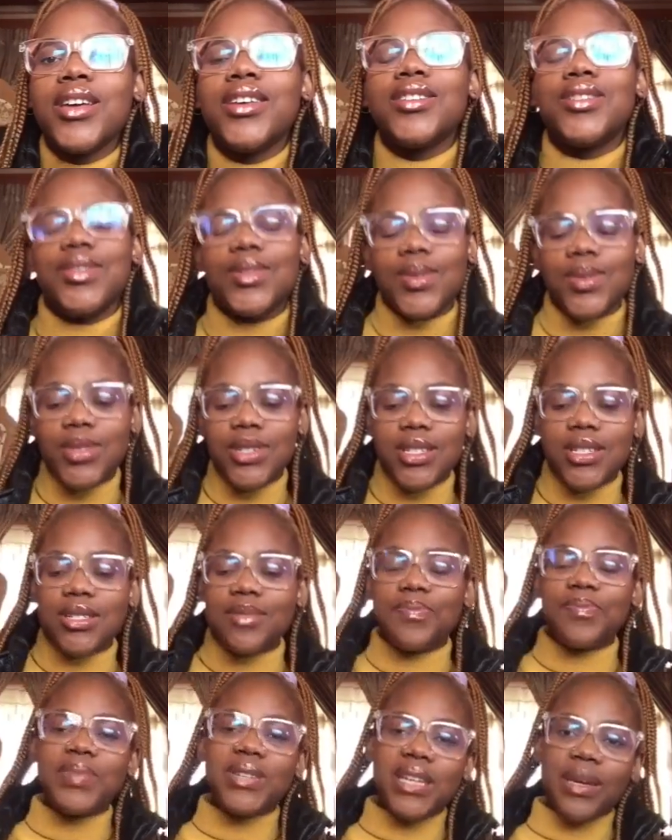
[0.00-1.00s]
So
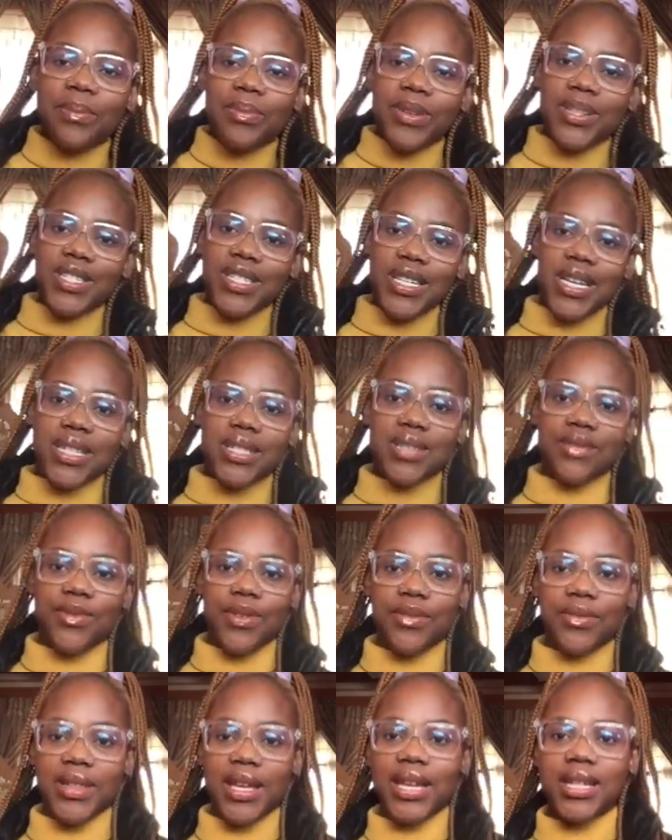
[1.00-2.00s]
just be appreciative
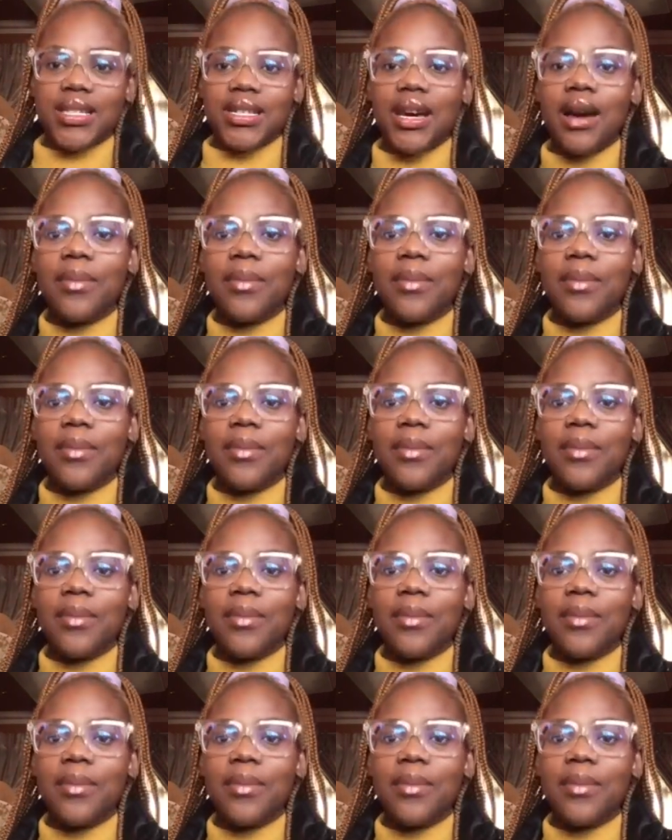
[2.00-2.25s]
of that.